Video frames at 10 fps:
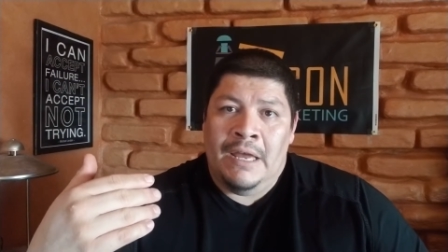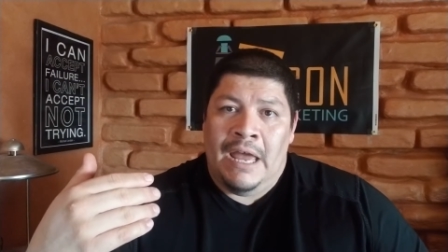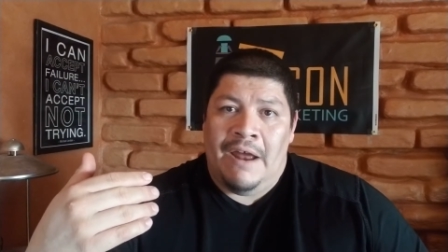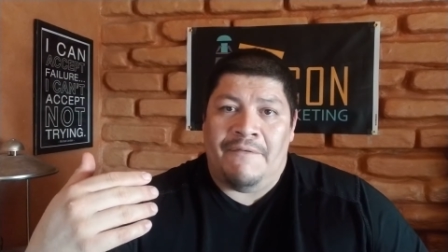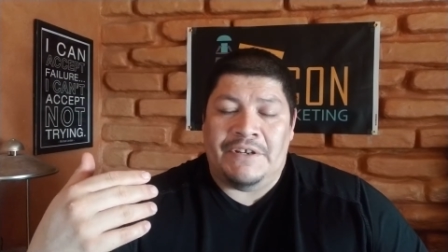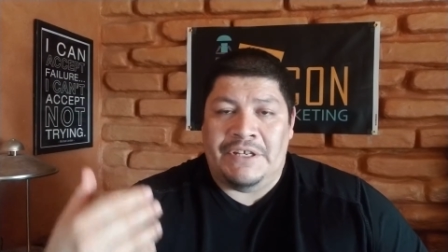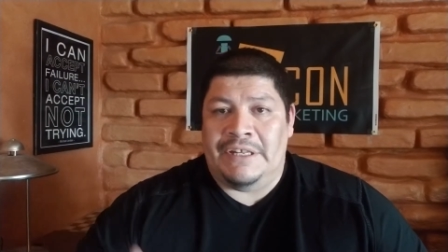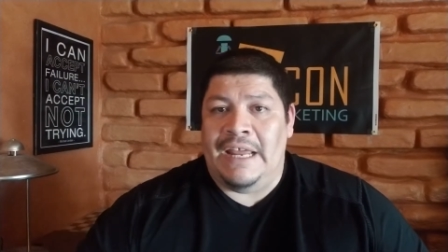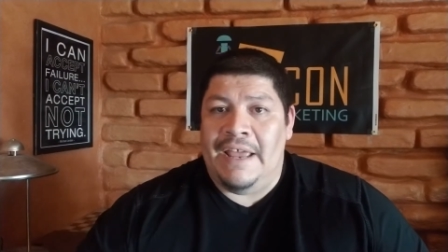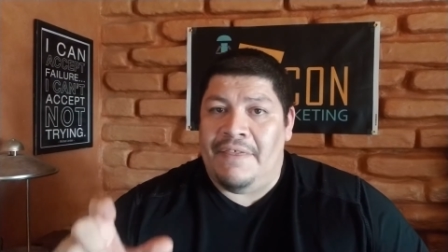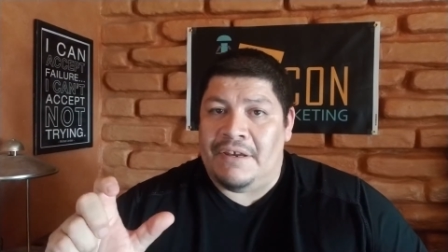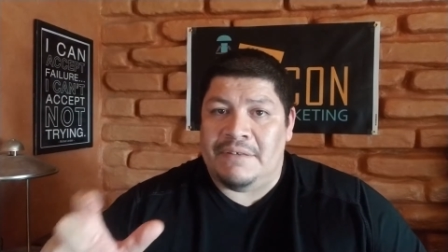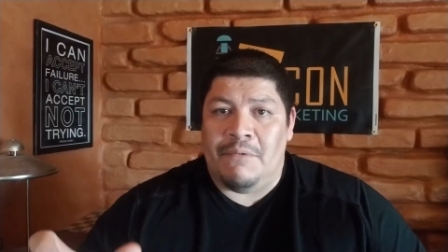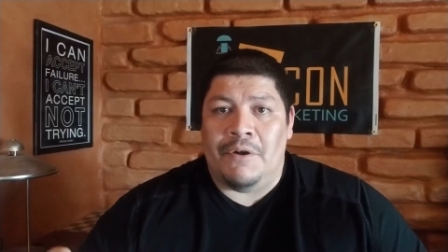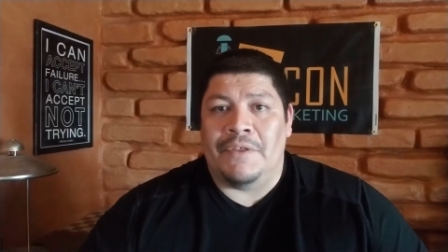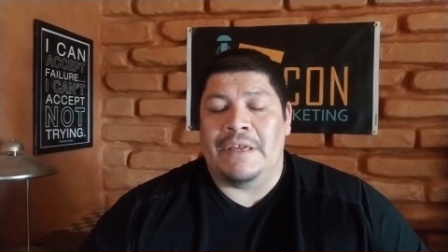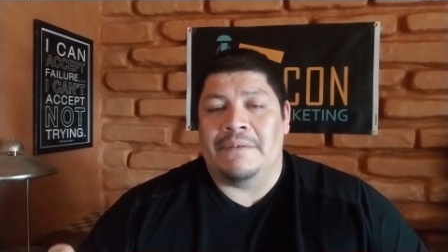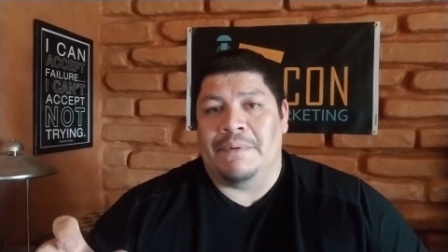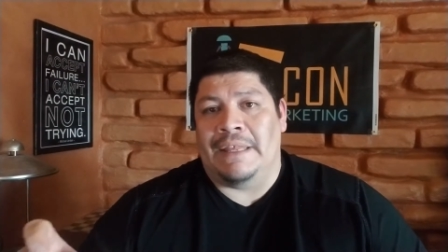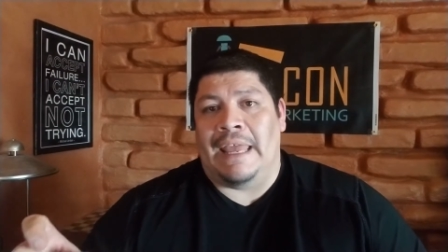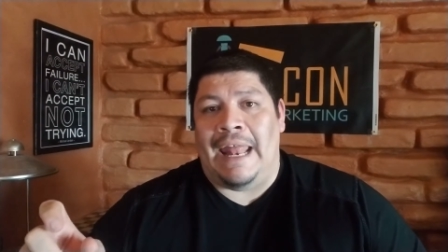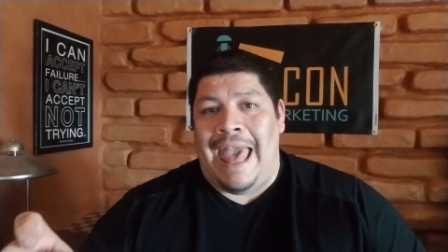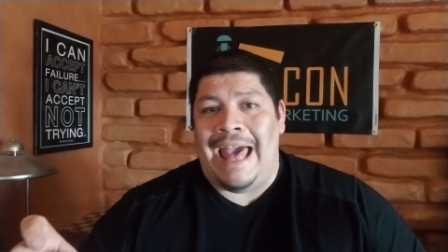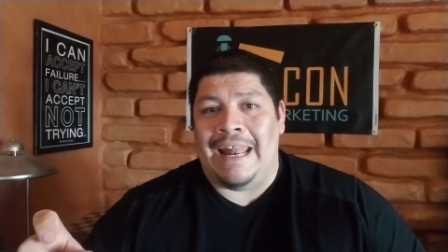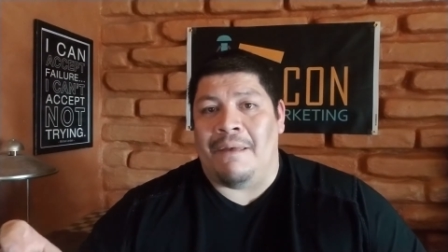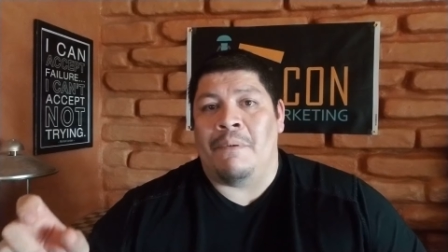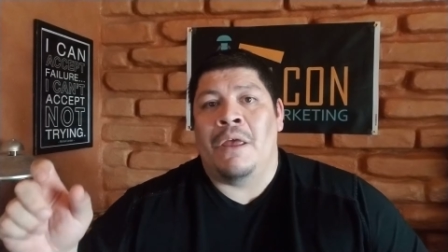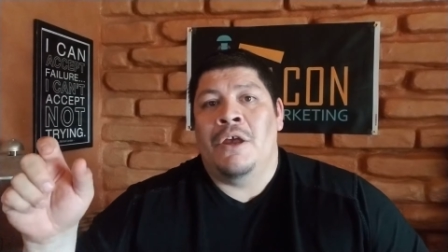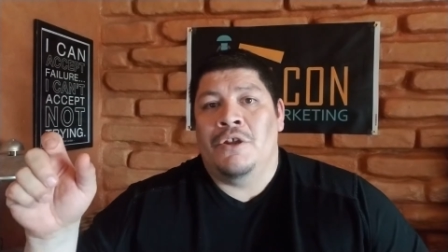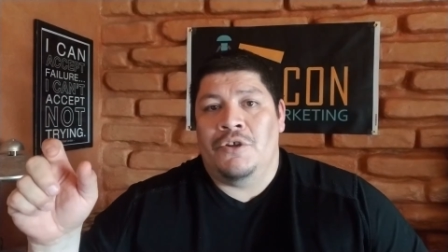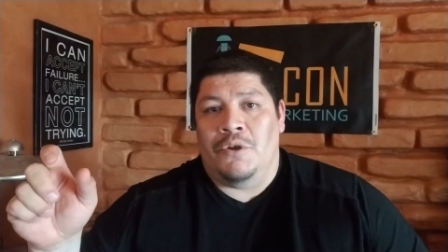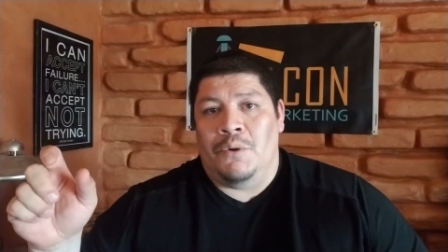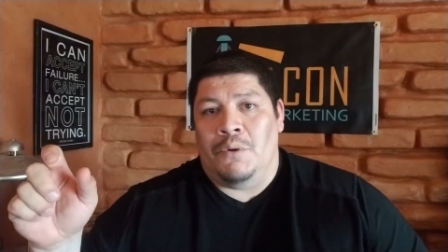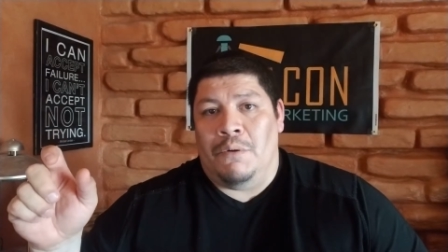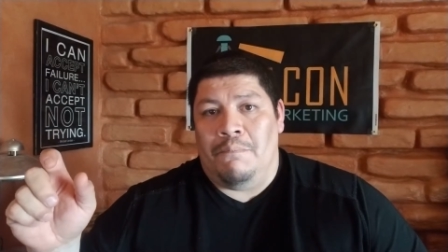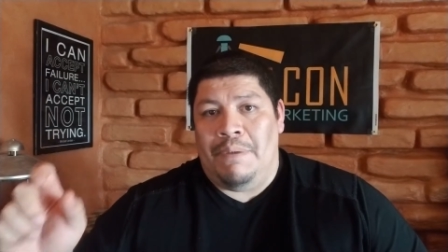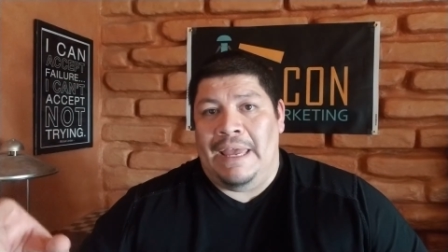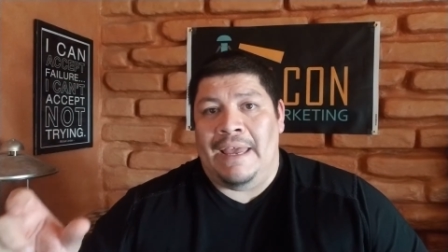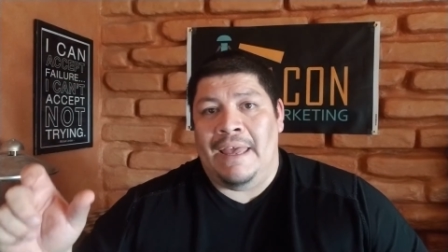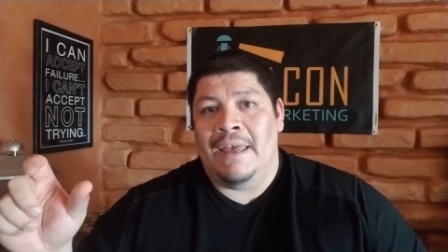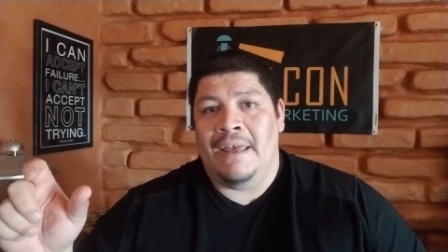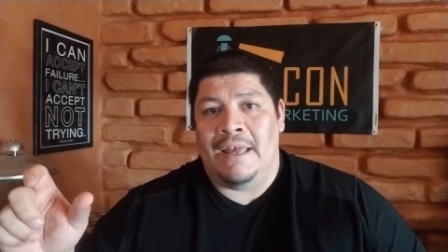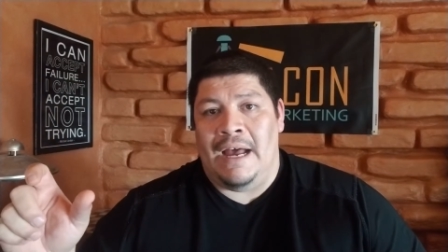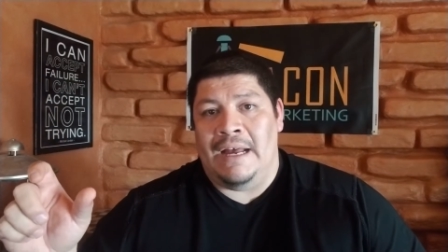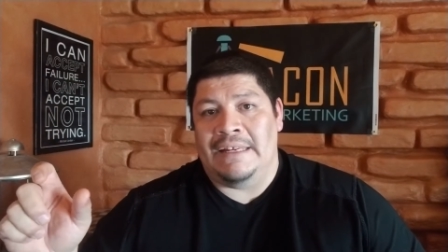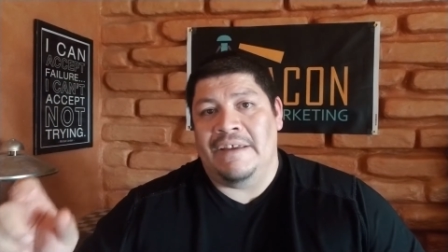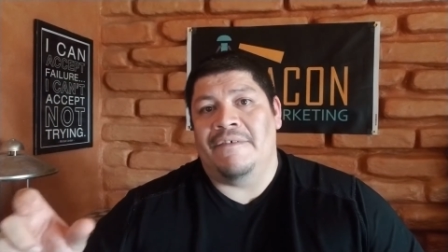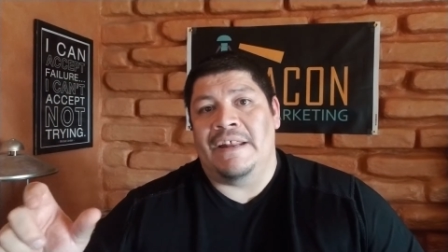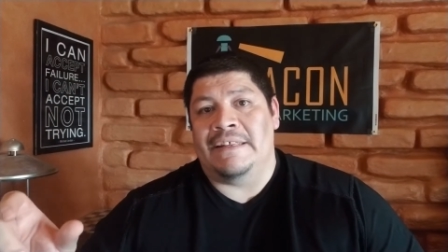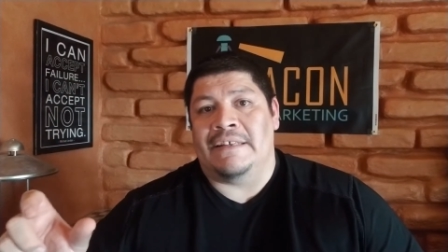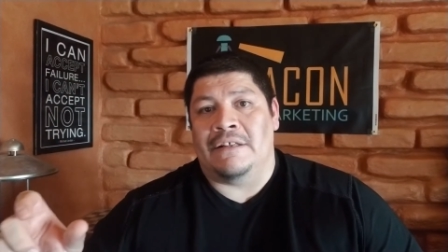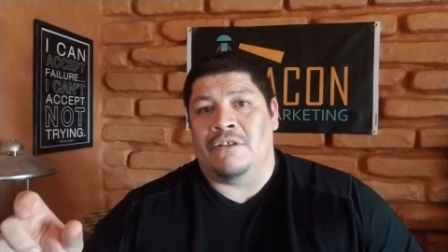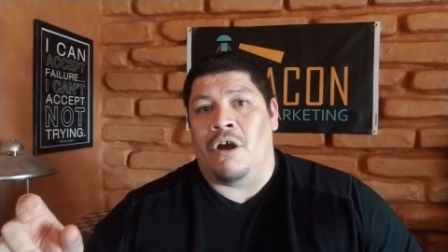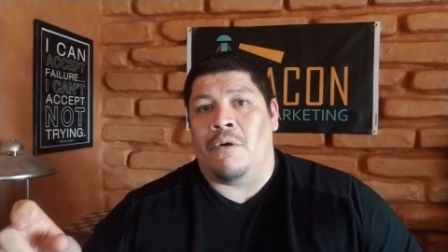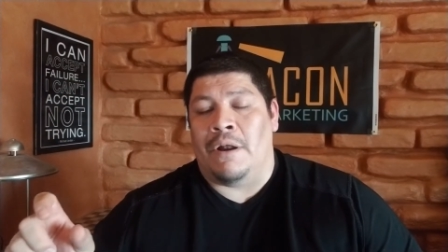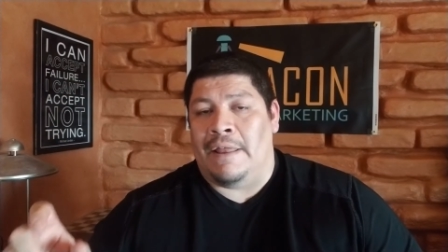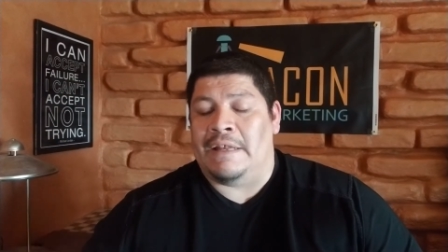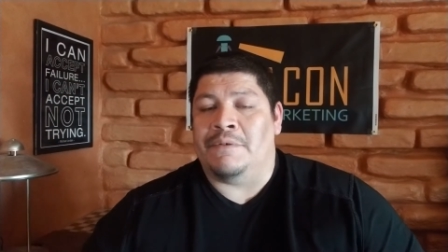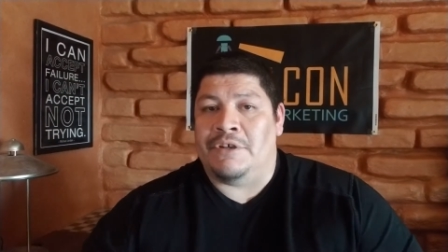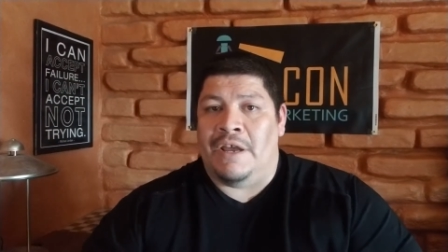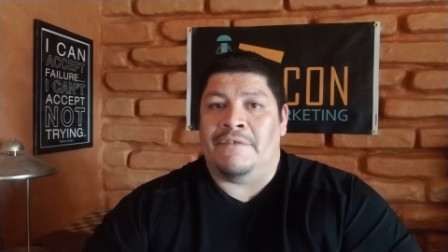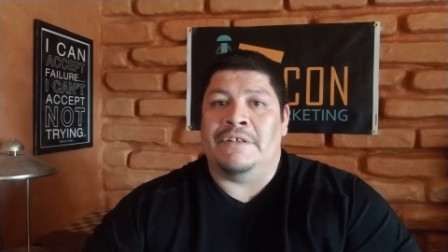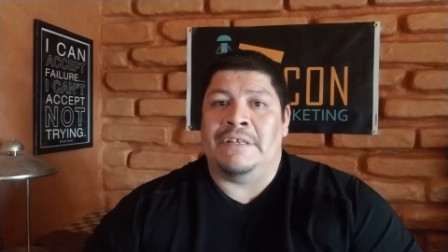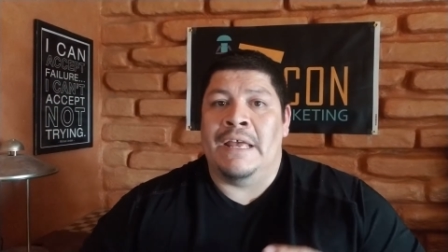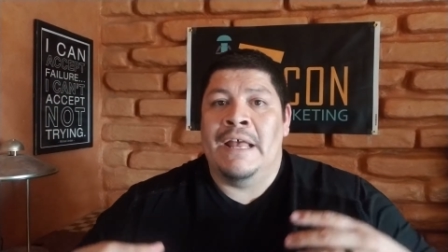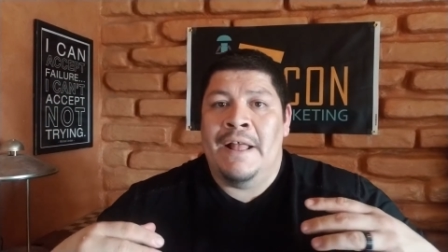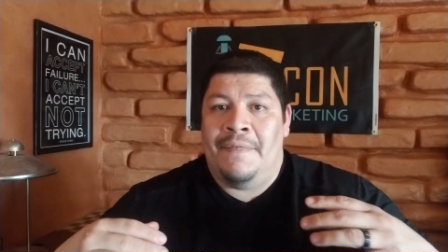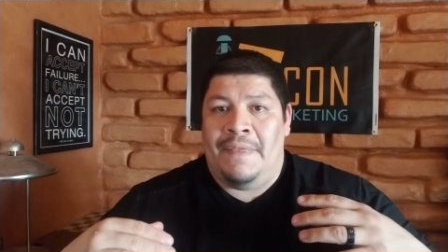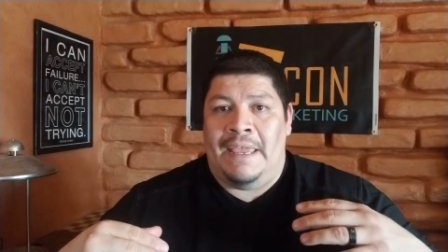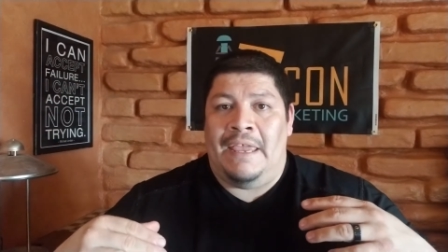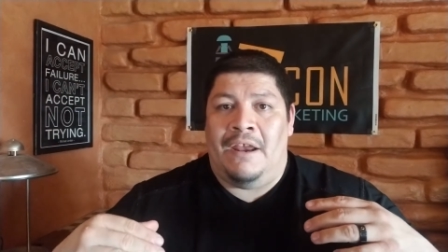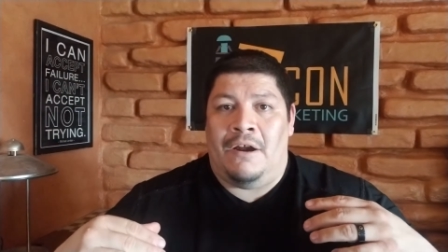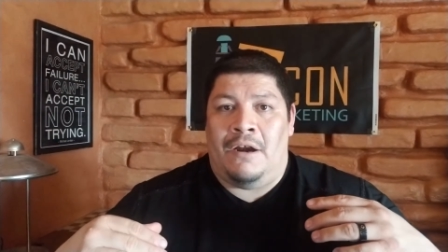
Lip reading: efforts today. They're small things, but they can add up to big dividends in the long run. And that's what you have to think here